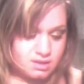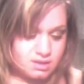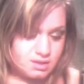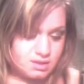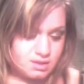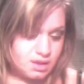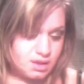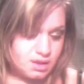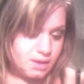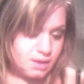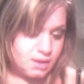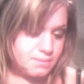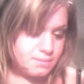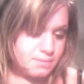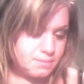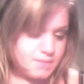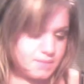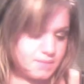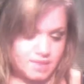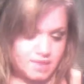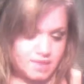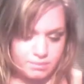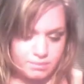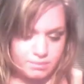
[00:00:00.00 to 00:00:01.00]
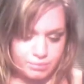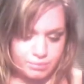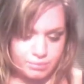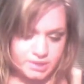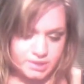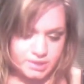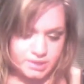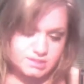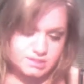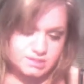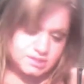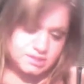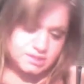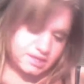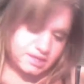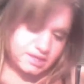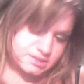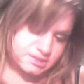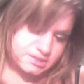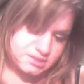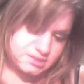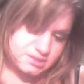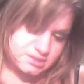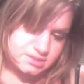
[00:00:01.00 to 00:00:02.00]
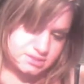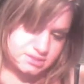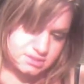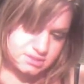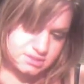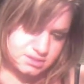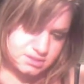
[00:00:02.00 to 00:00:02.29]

Um, and the bracelets